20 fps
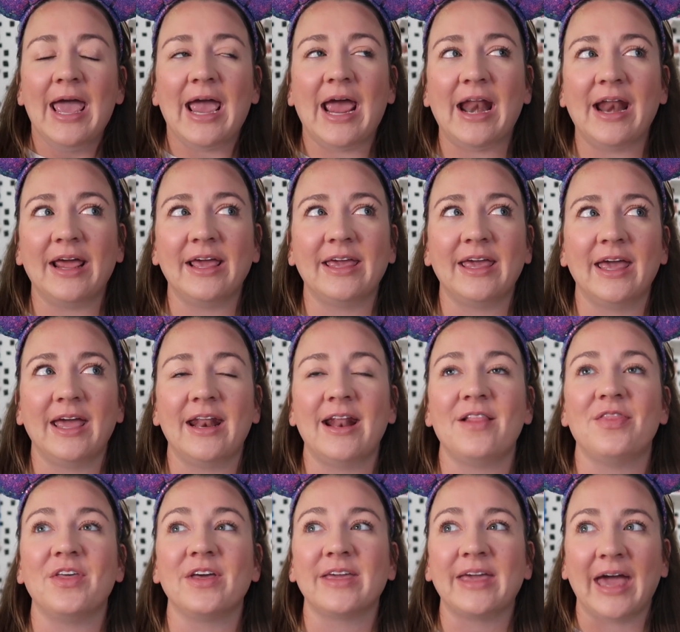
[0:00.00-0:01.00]
and
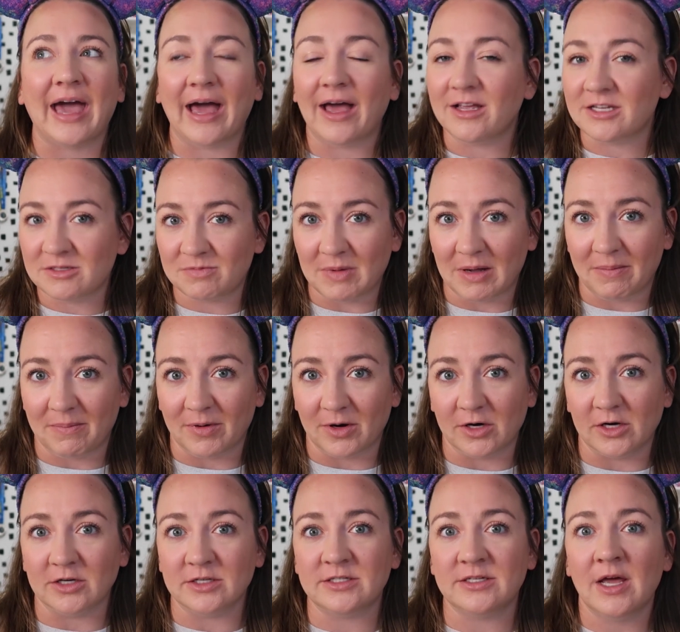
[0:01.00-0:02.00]
again, the cast
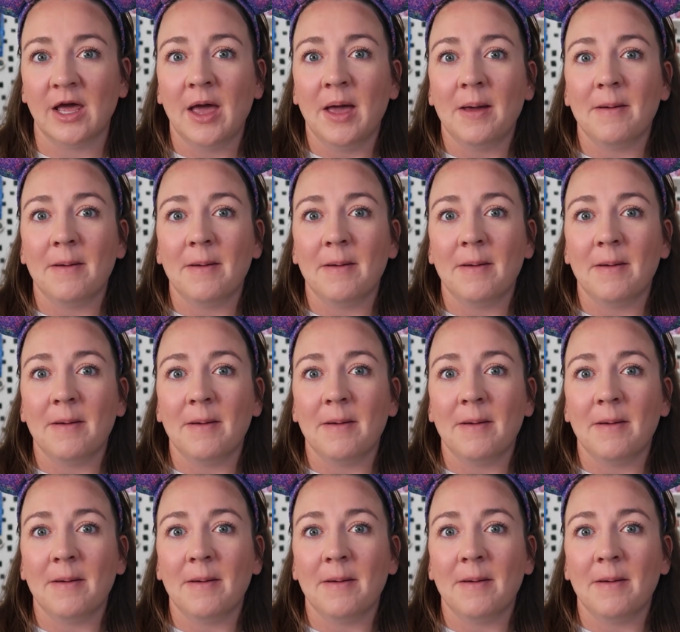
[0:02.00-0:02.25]
members